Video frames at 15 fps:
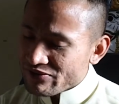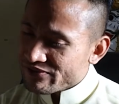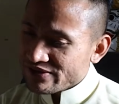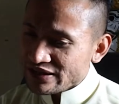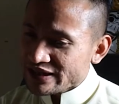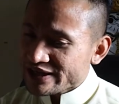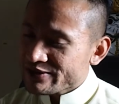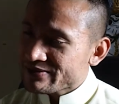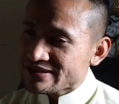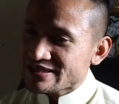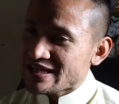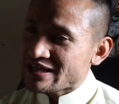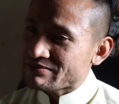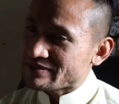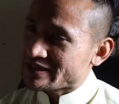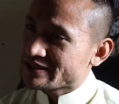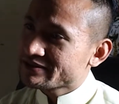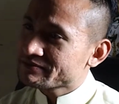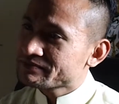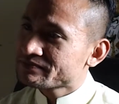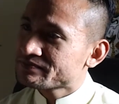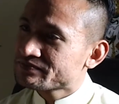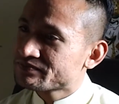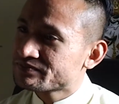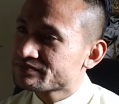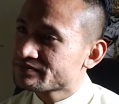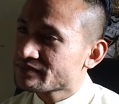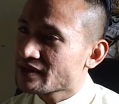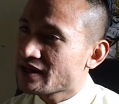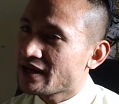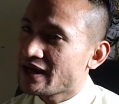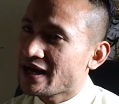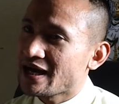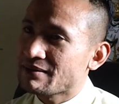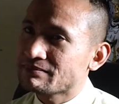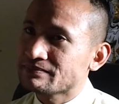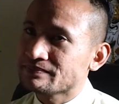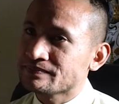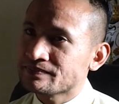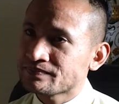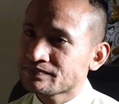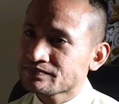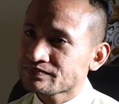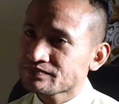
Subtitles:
don't feel any resentment um,